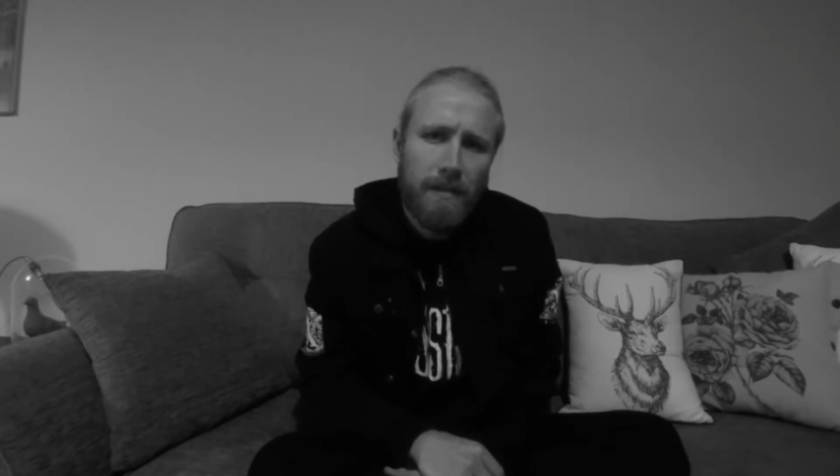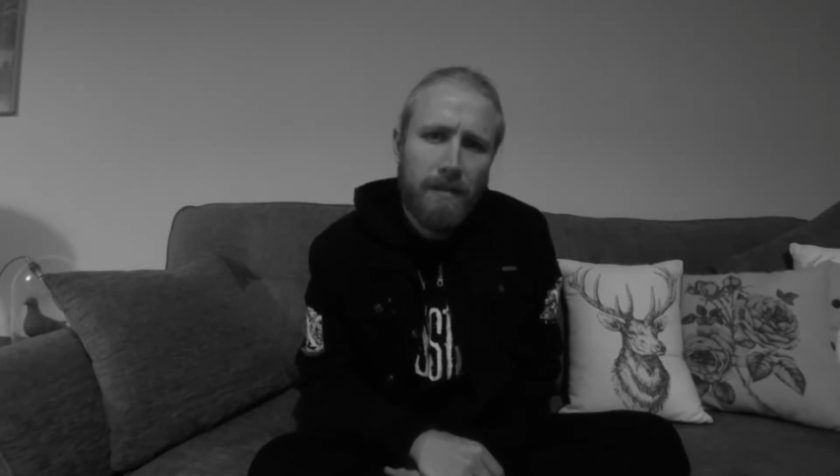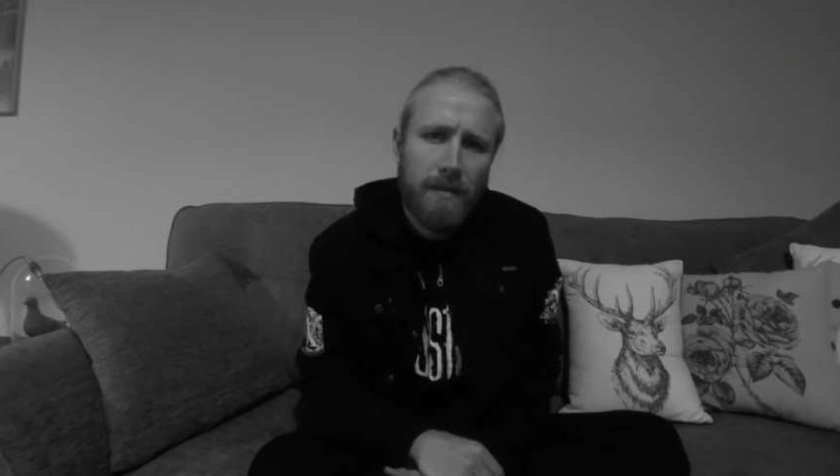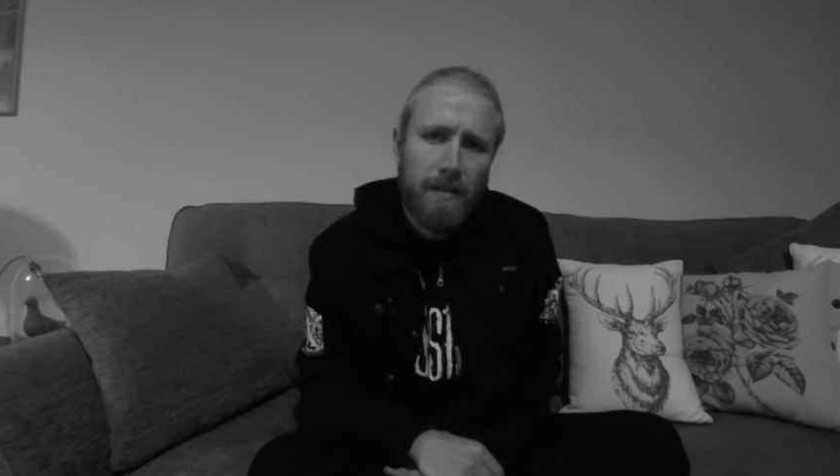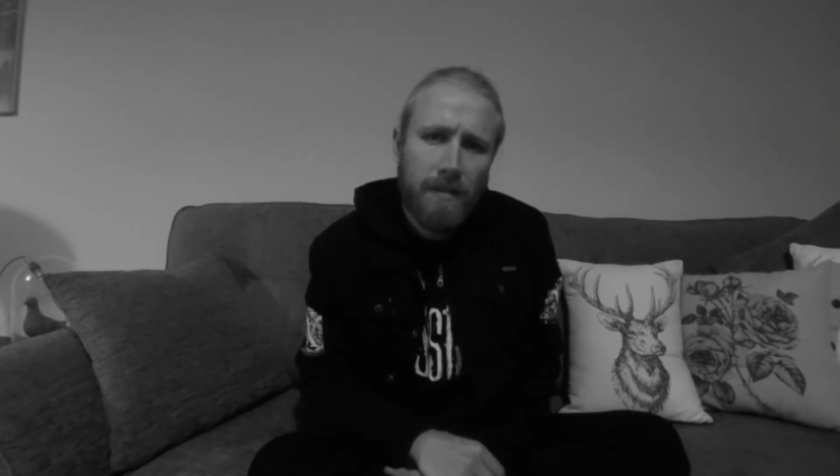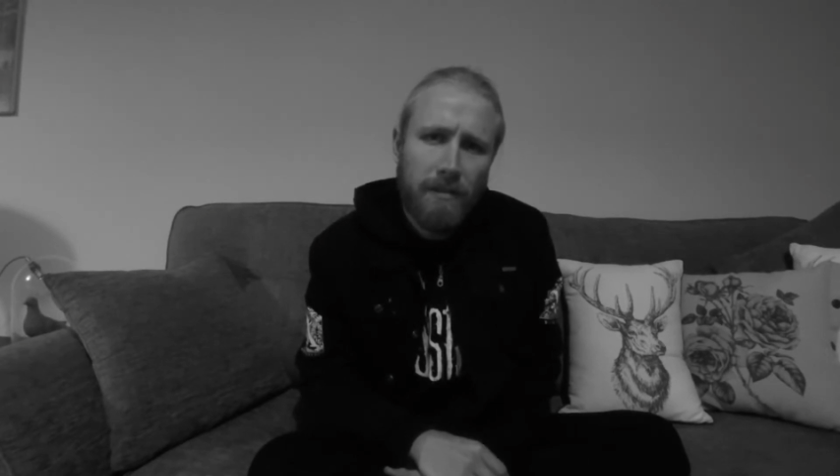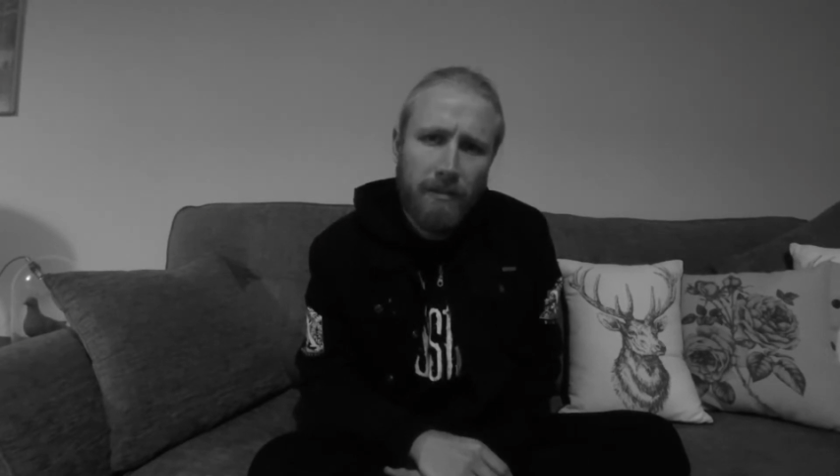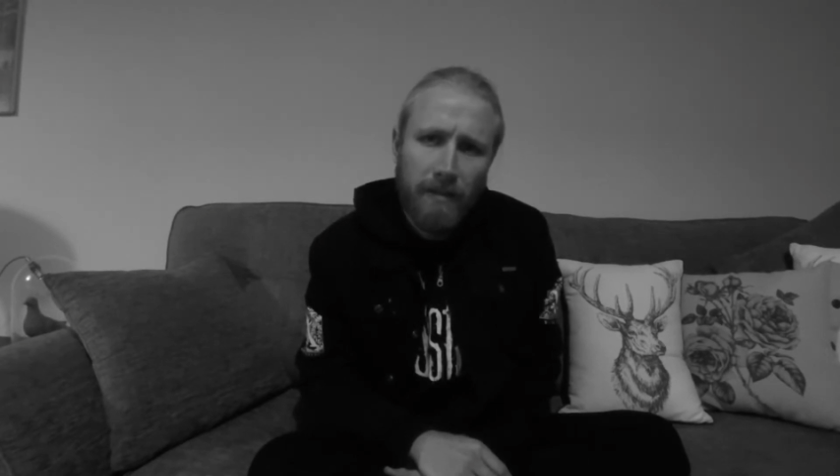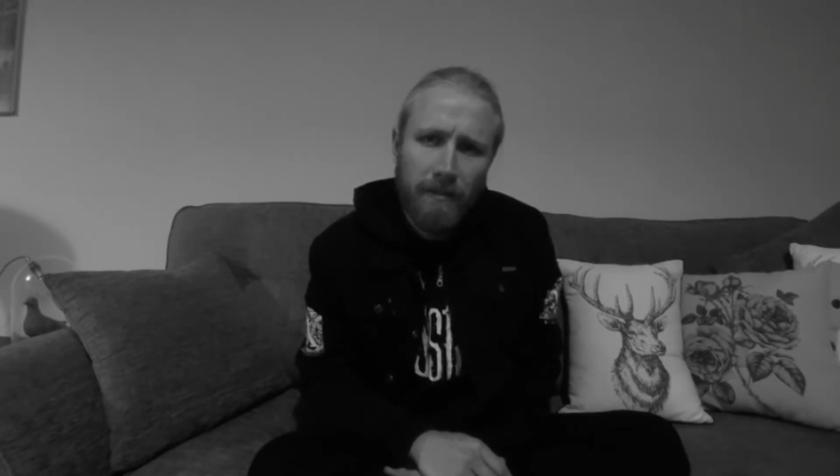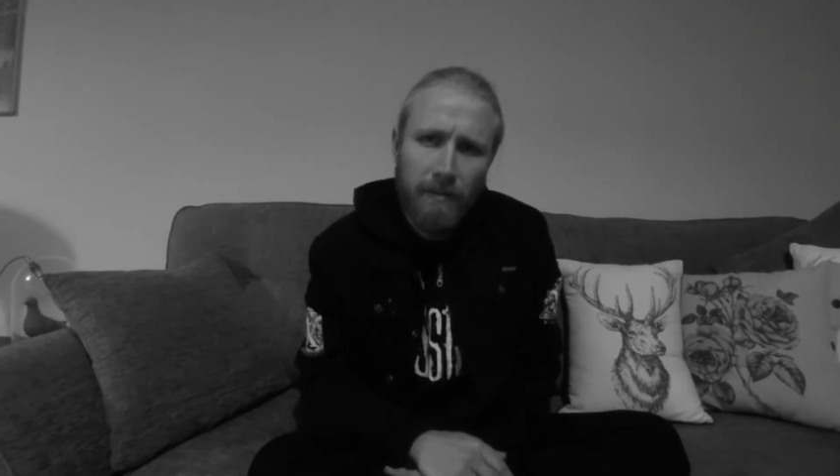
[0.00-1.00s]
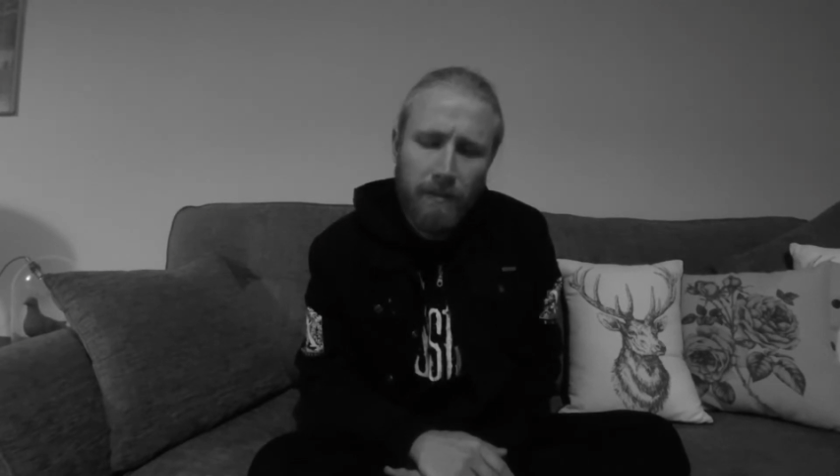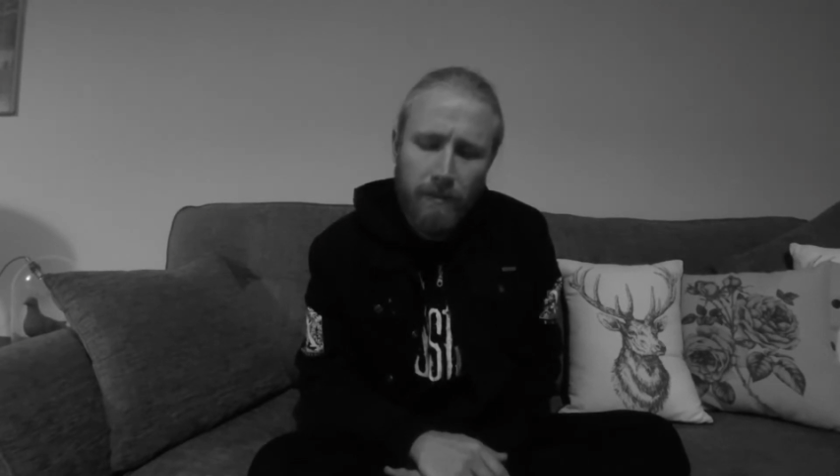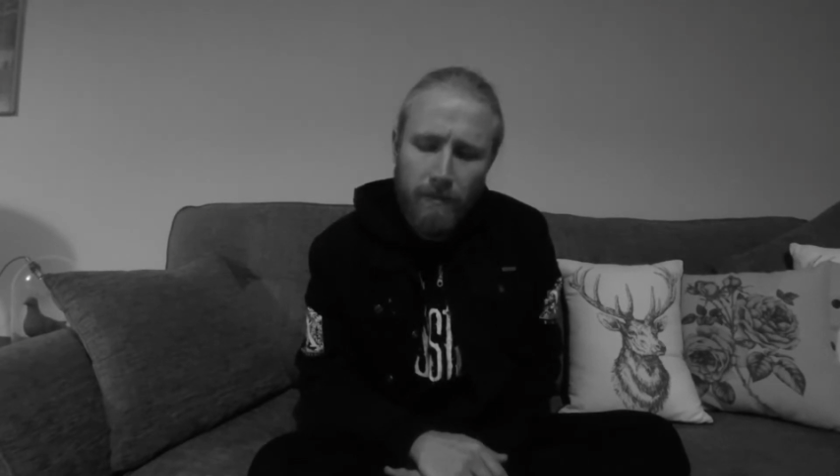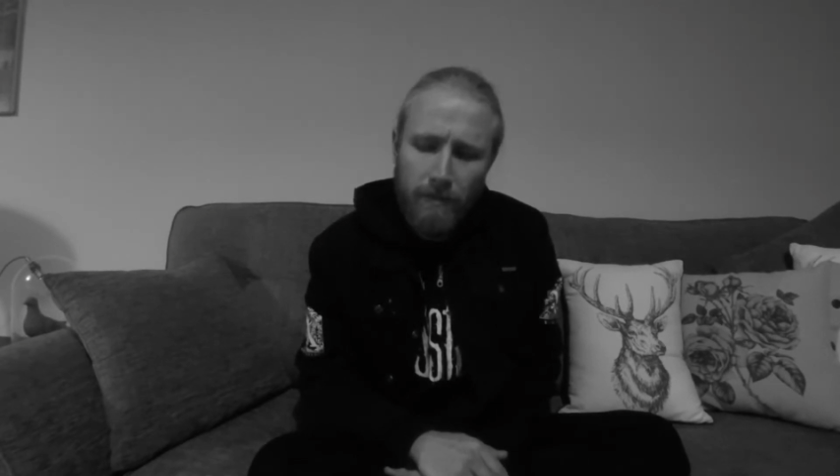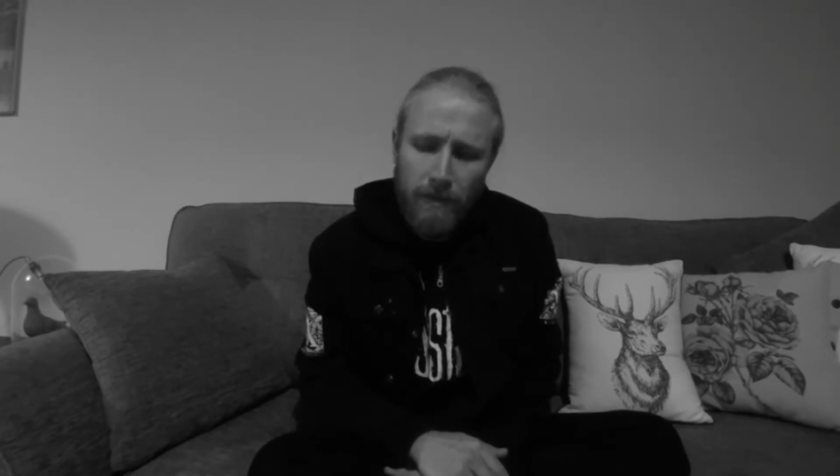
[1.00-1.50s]
just this strength
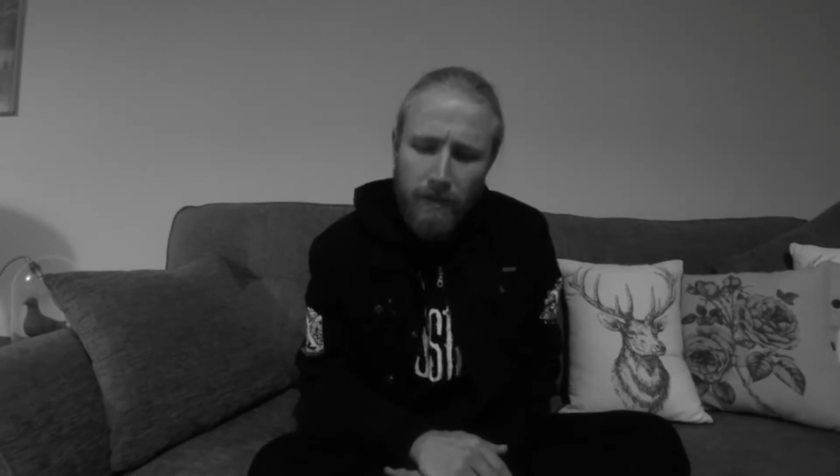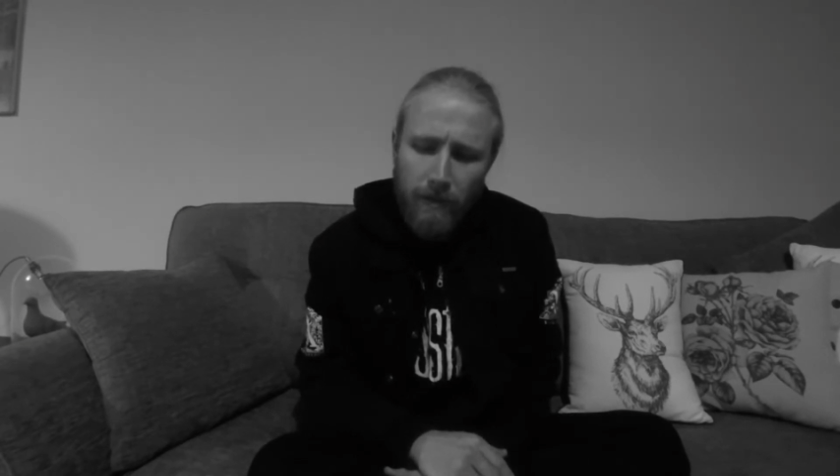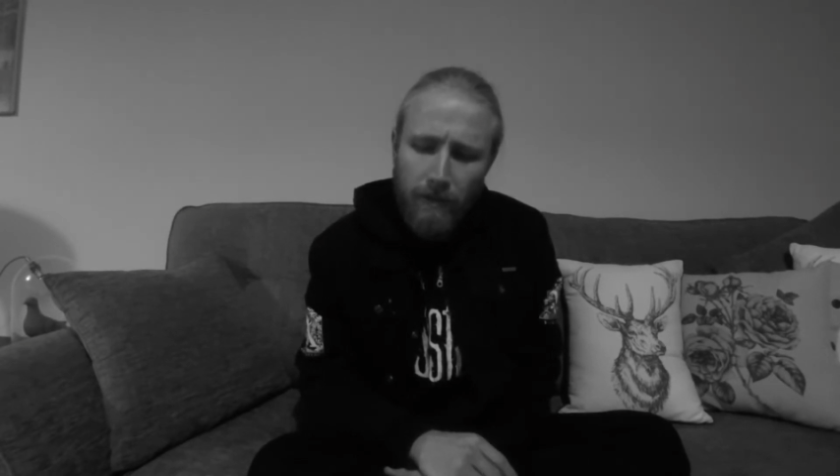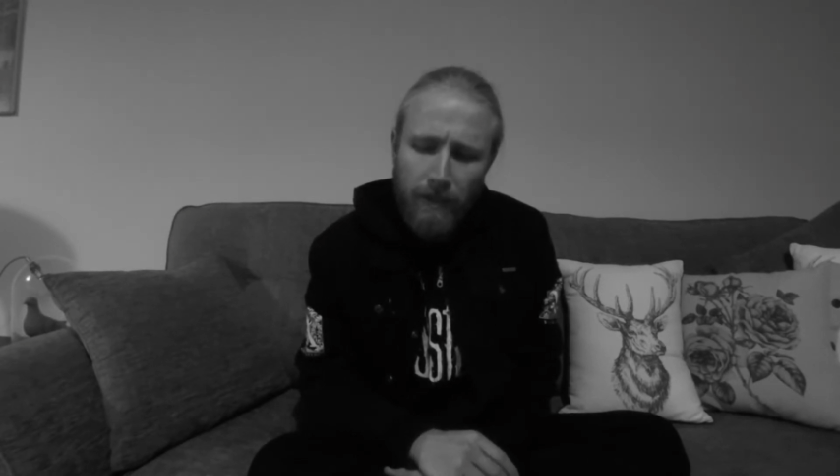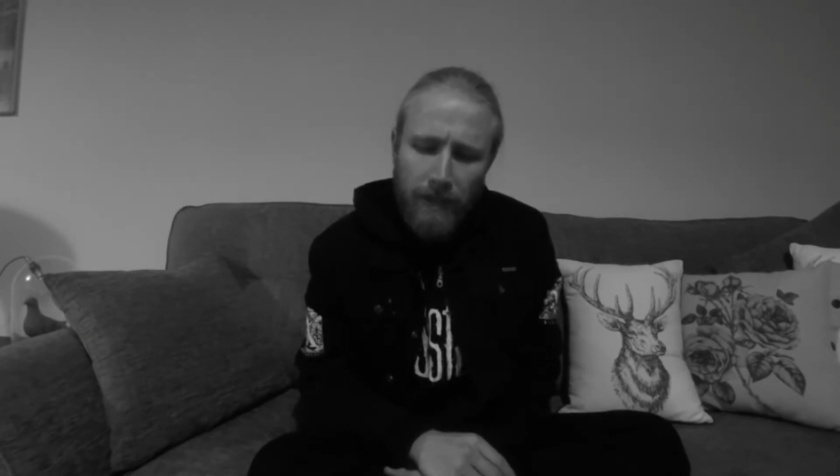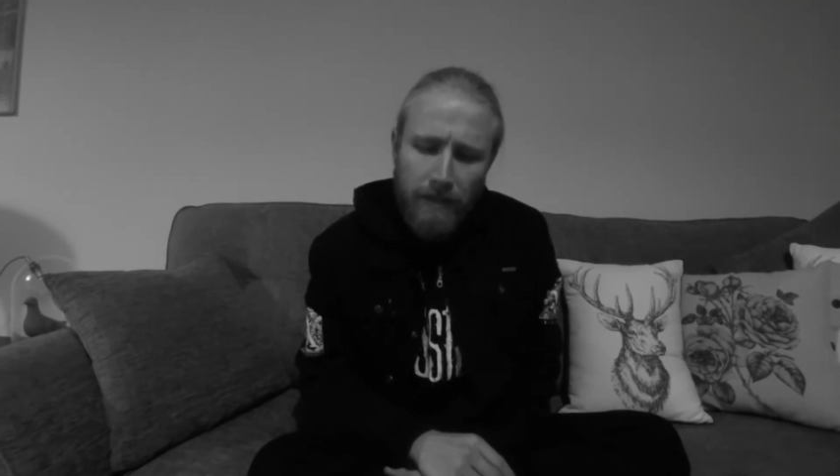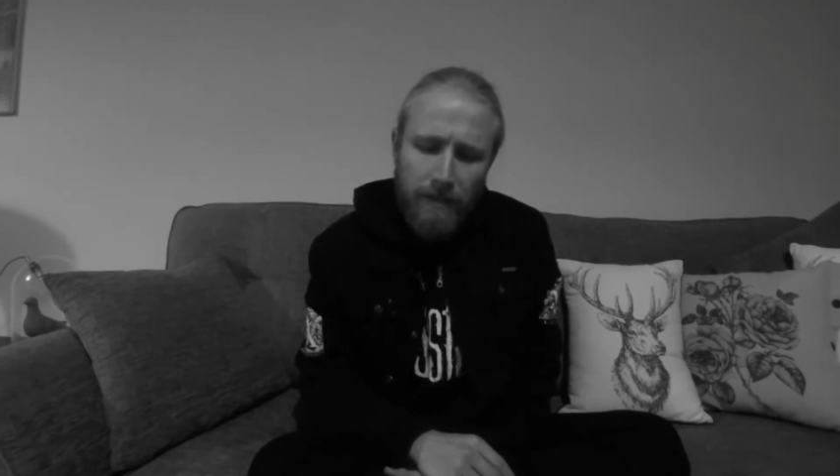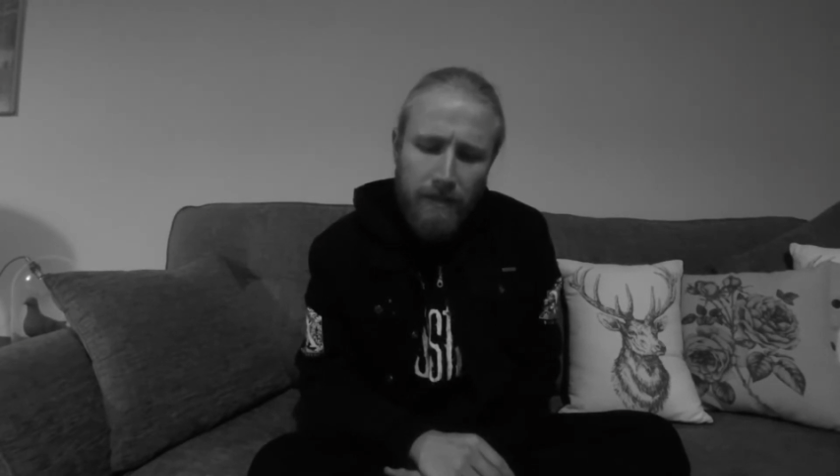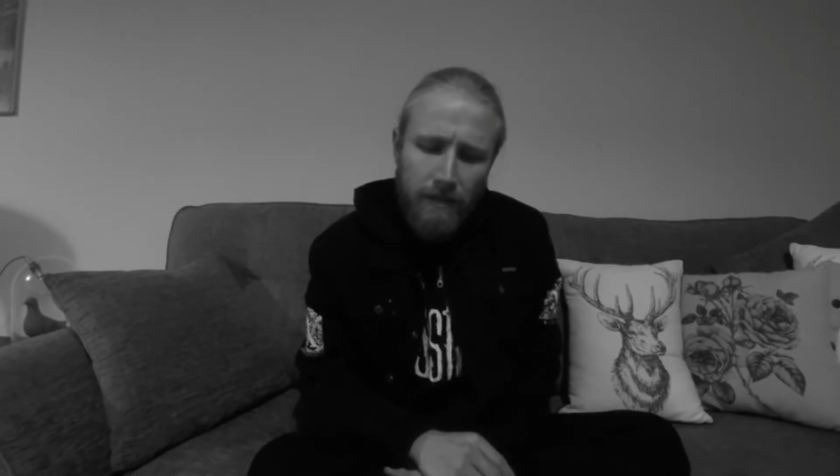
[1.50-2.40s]
of resolve against